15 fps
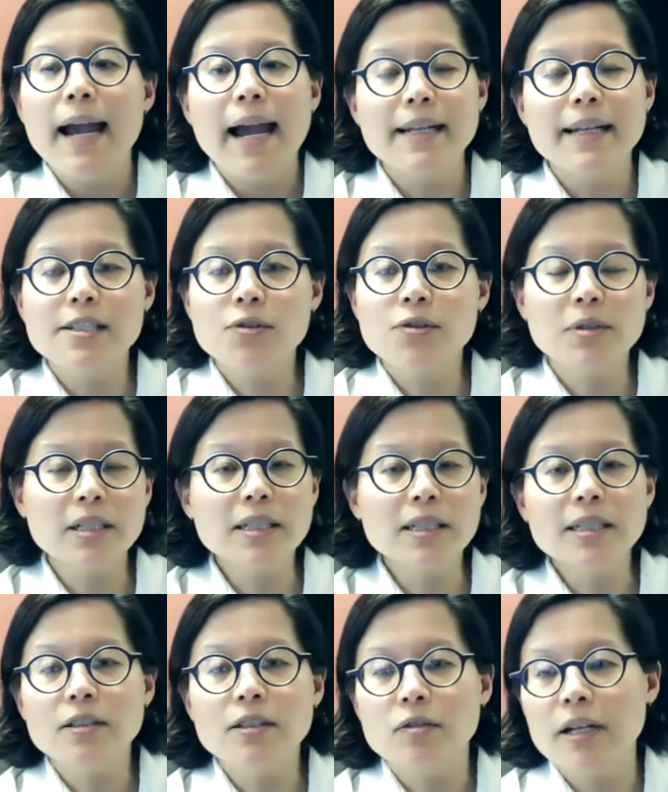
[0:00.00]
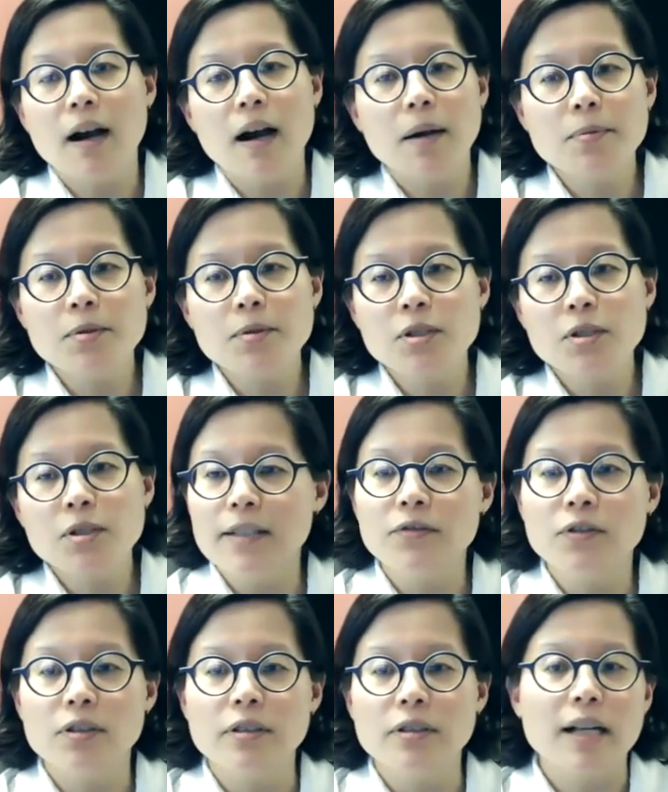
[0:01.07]
And it's really a great option if
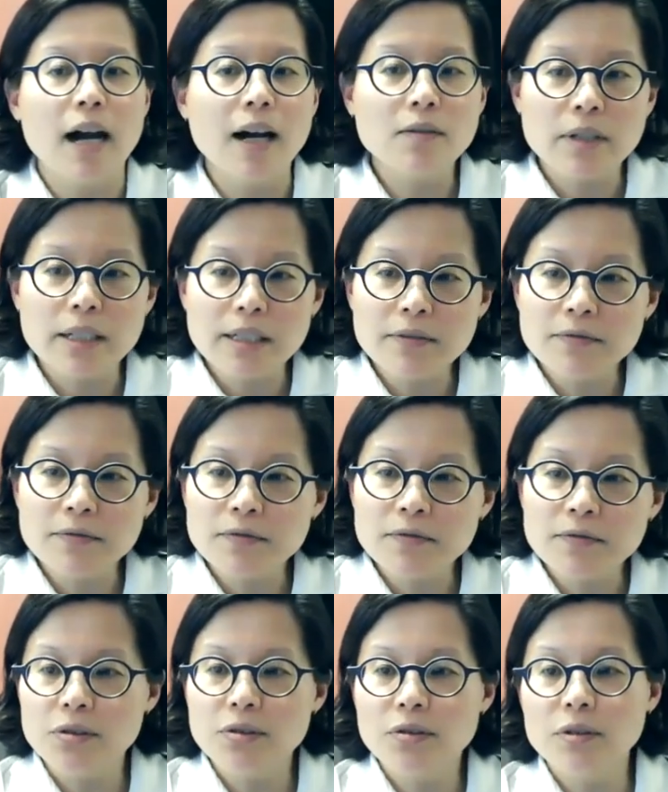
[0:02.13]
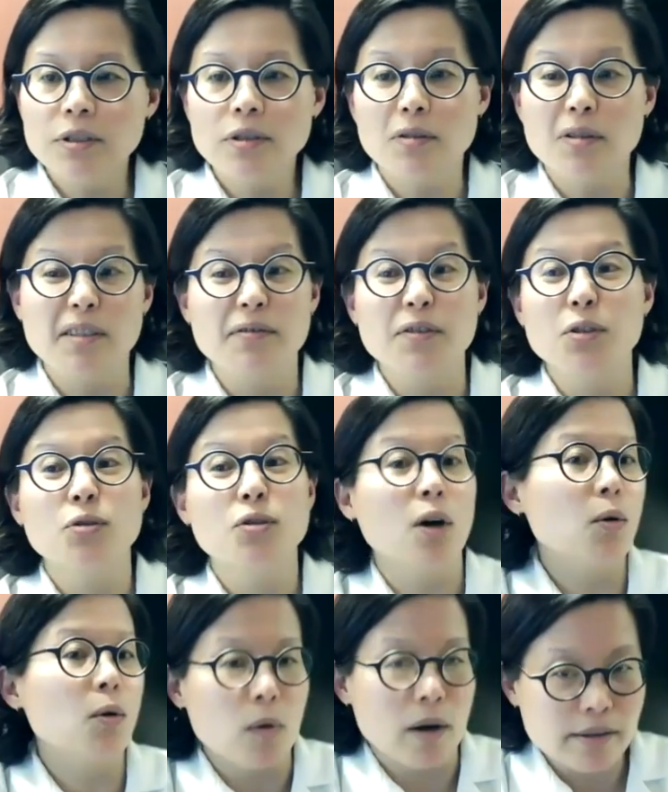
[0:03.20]
you're not ready for surgery or if you
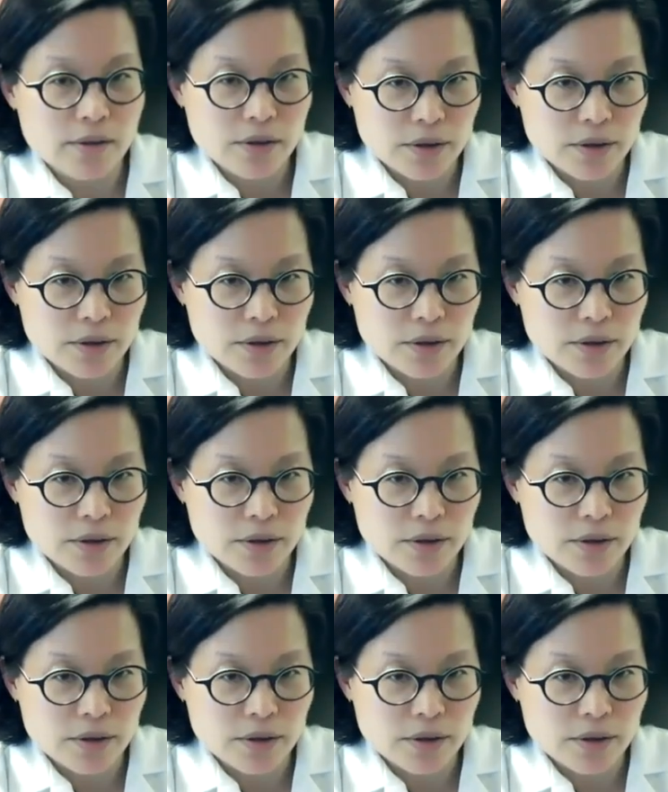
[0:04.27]
don't want